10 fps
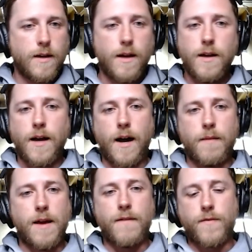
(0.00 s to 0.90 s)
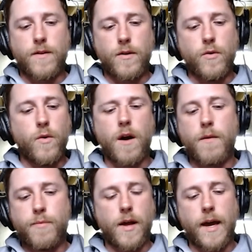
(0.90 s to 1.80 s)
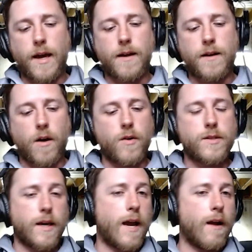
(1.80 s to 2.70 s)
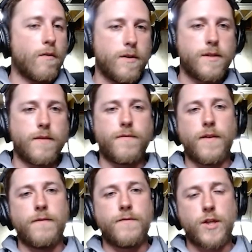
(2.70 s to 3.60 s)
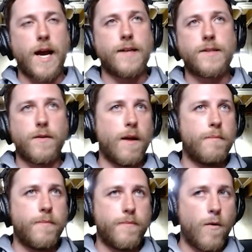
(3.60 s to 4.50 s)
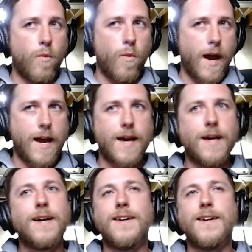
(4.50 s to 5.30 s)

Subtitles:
If you are playing cards like Heralds, if she has a way